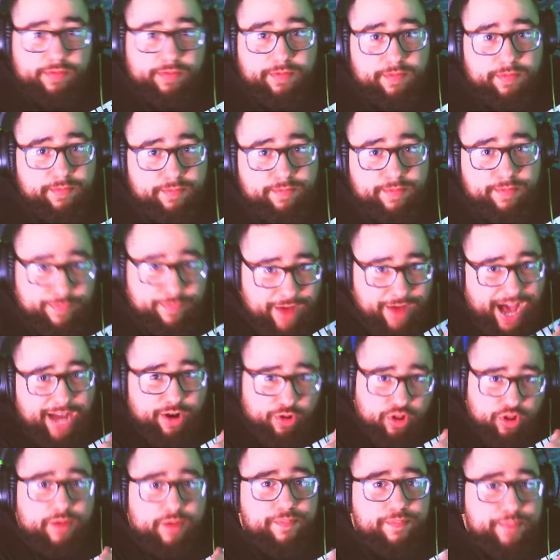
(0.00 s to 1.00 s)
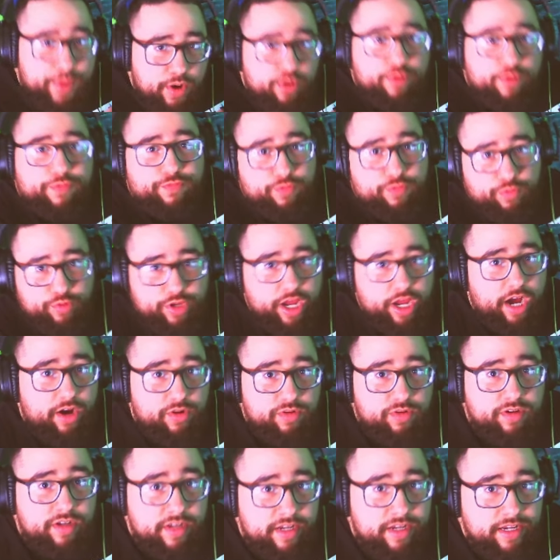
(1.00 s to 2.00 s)
Movado looked beautiful,
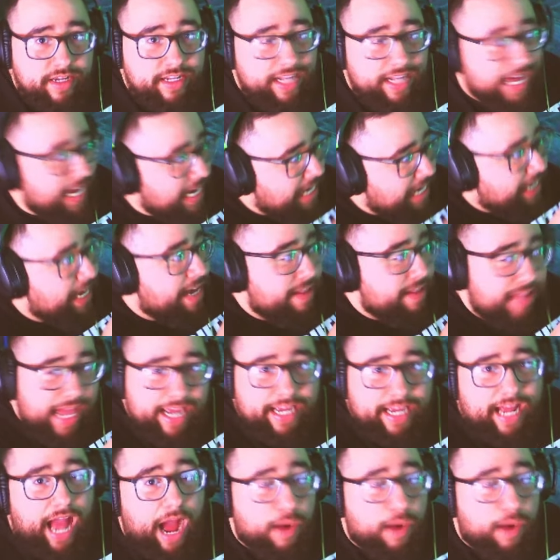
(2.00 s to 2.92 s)
yo. Like, he get like,